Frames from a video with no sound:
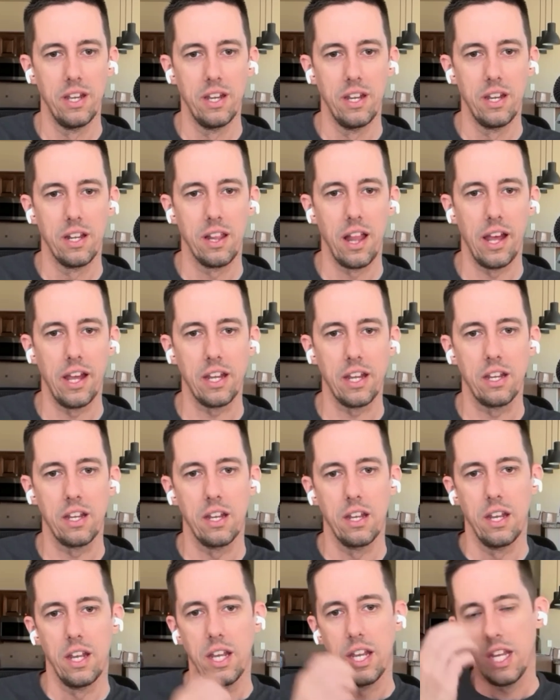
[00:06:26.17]
Yep.
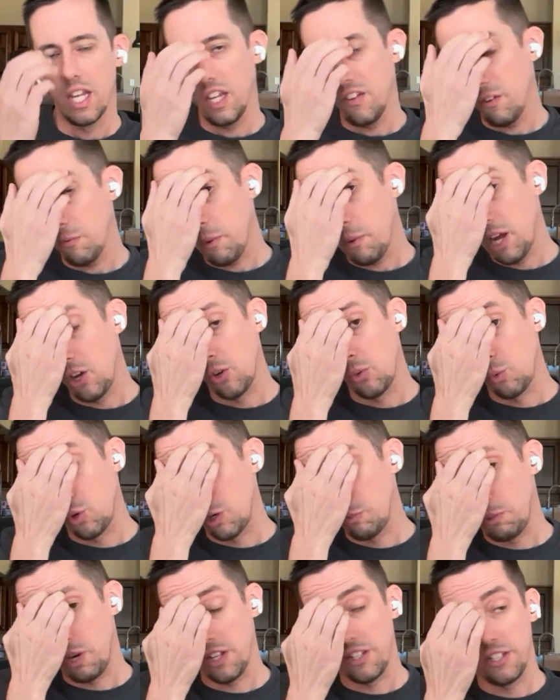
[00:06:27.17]
Like even my own
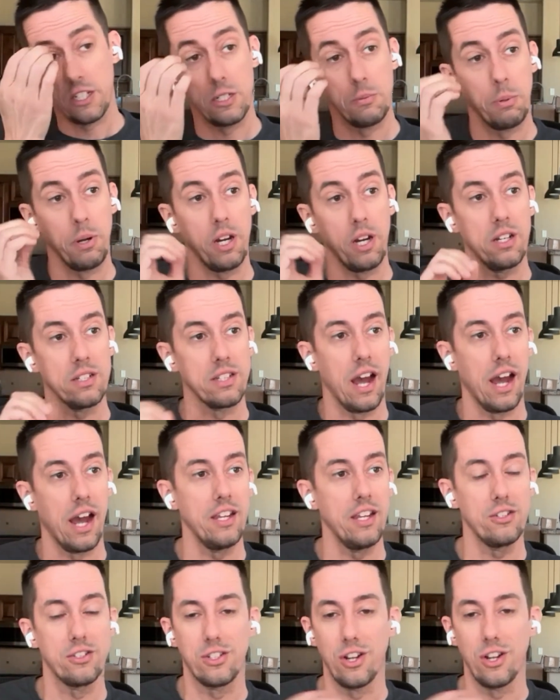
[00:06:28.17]
WordPress experience, I
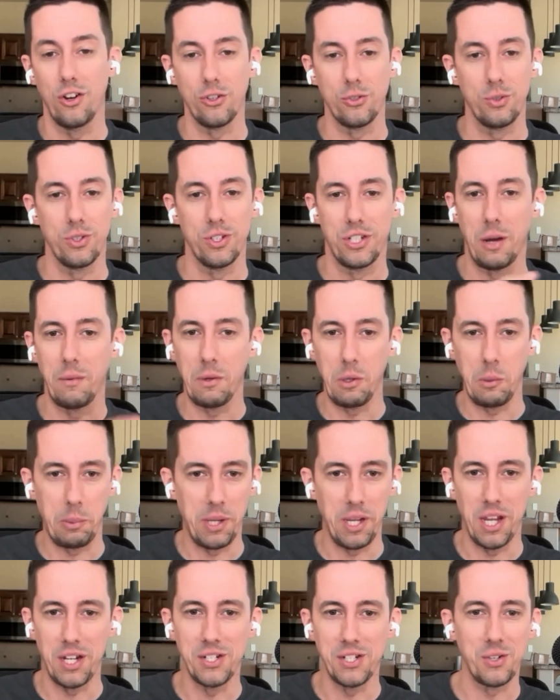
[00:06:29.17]
used to host with WP
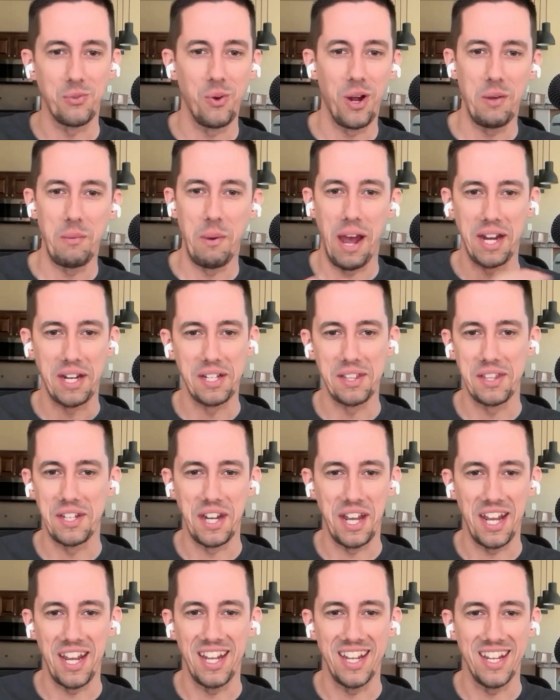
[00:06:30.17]
Engine way back in the
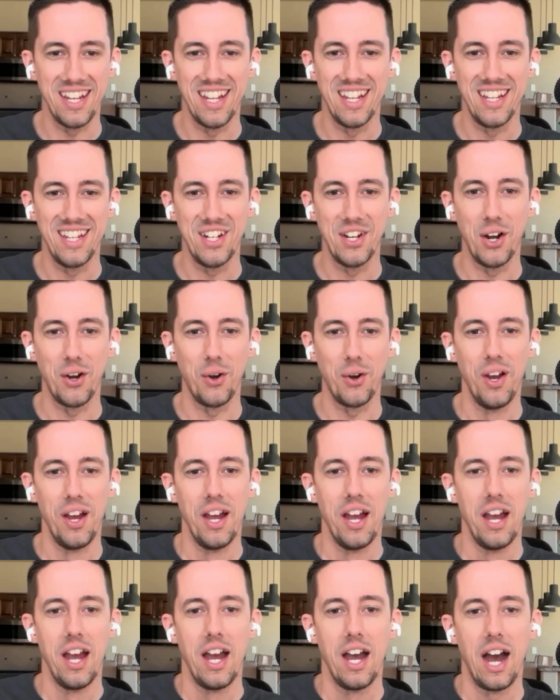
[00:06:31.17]
day.
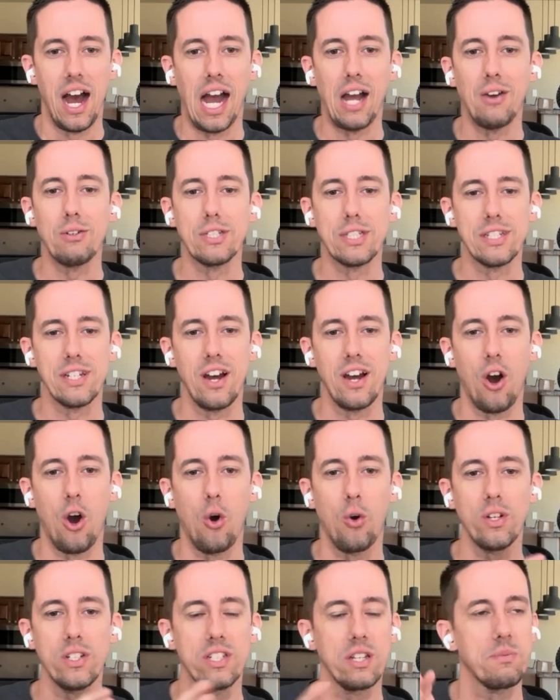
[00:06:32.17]
I was
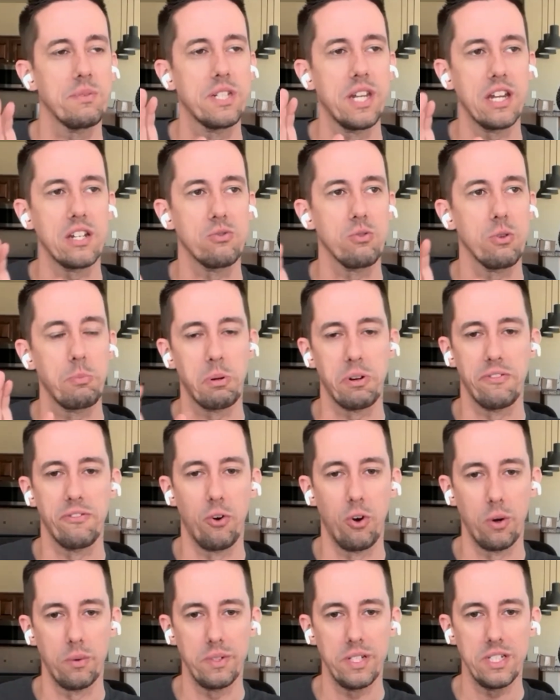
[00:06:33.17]
always obsessed with
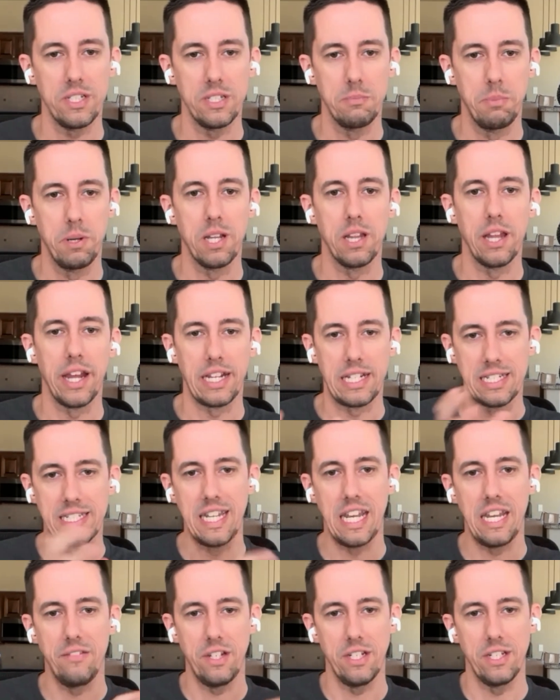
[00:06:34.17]
performance, but like
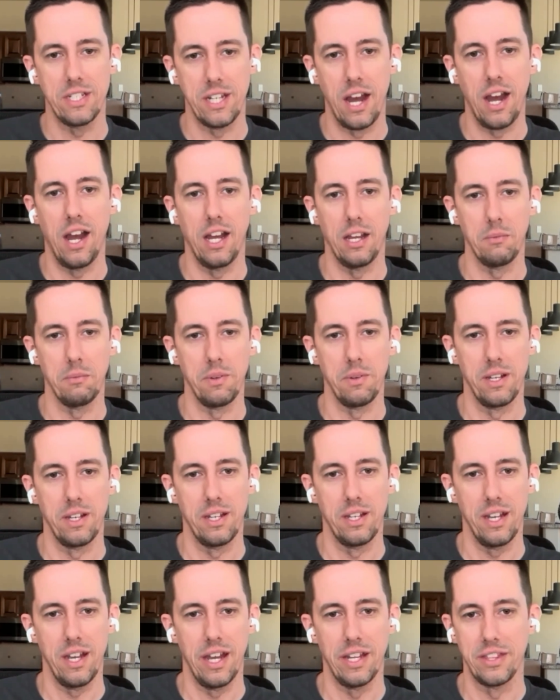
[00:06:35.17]
saving time
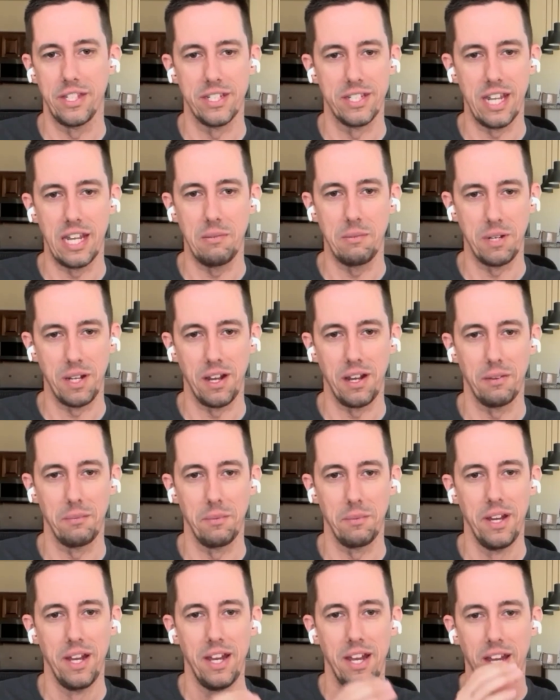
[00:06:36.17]
at the same time.